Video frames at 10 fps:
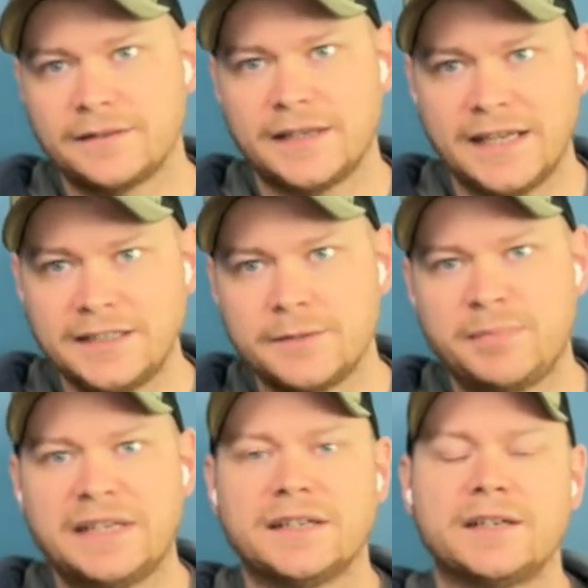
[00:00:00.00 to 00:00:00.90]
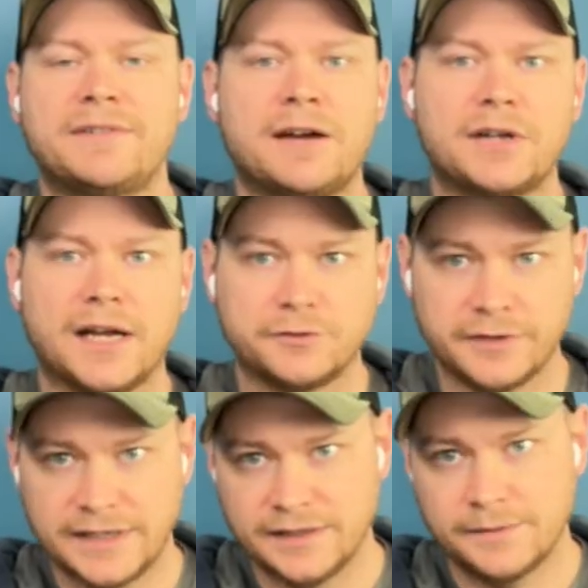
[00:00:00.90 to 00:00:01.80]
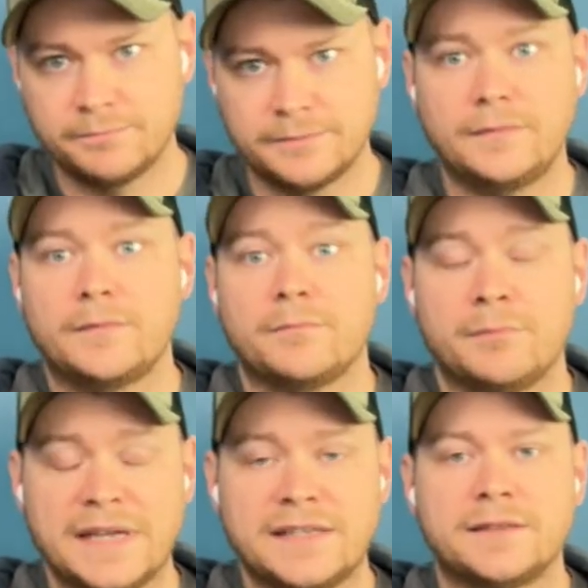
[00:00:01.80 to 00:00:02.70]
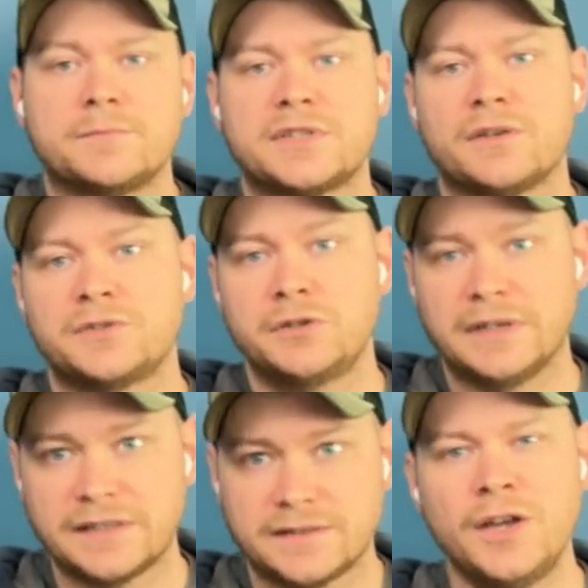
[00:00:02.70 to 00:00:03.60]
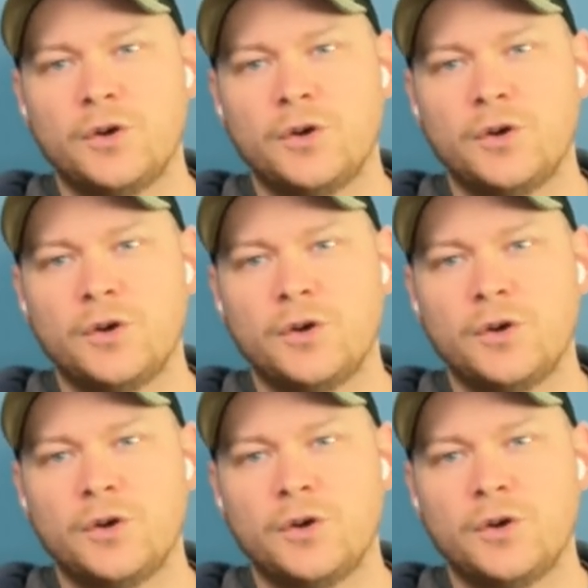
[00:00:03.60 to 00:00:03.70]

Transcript: independent of how God created them, making themselves eunuchs.